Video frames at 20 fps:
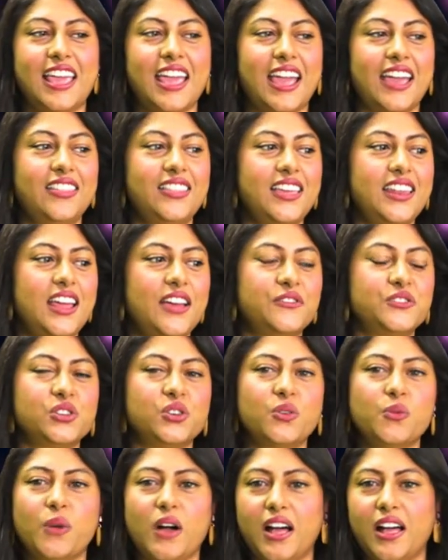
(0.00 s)
And then after
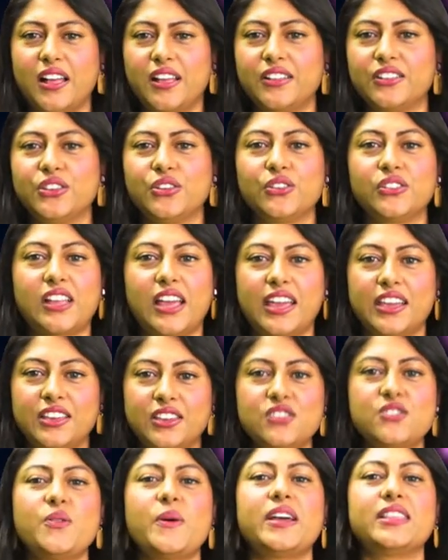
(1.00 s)
a while, you're like,
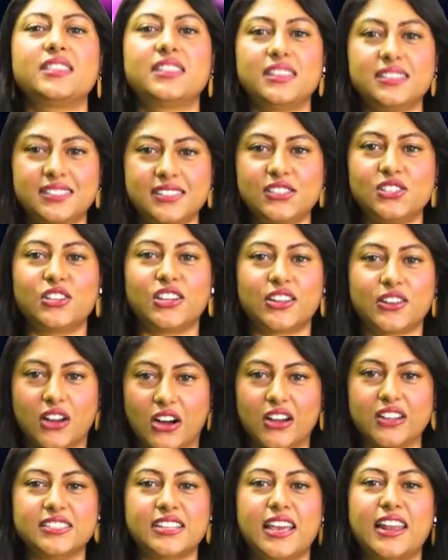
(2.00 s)
you know what? This is good
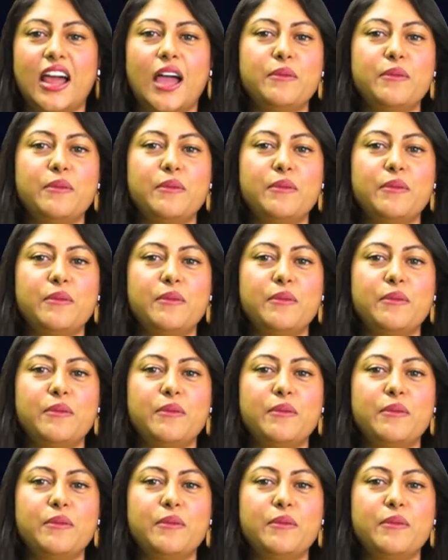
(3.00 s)
content.